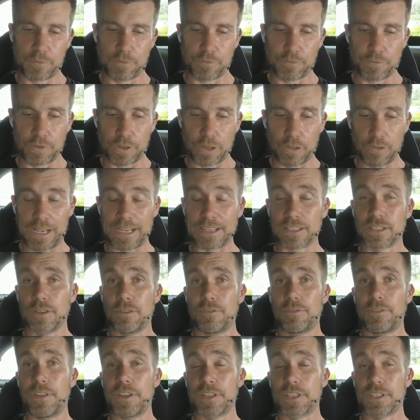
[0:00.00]
for the likes
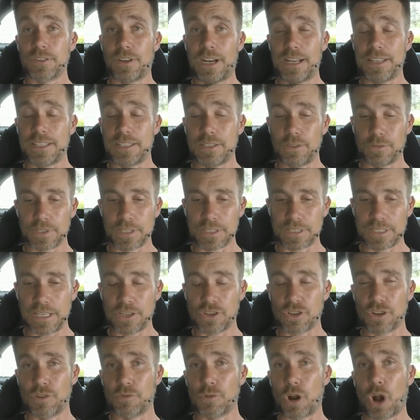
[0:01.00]
of the side seals, et
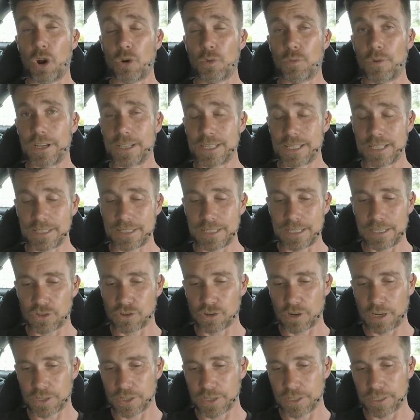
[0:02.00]
cetera, O-rings, et
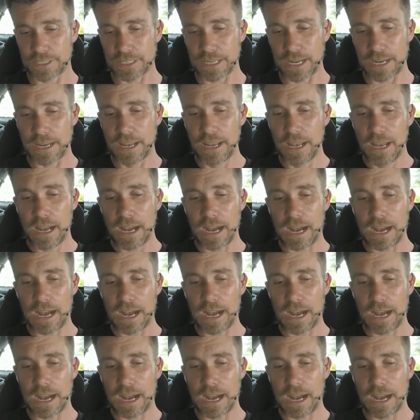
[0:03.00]
cetera, I should say,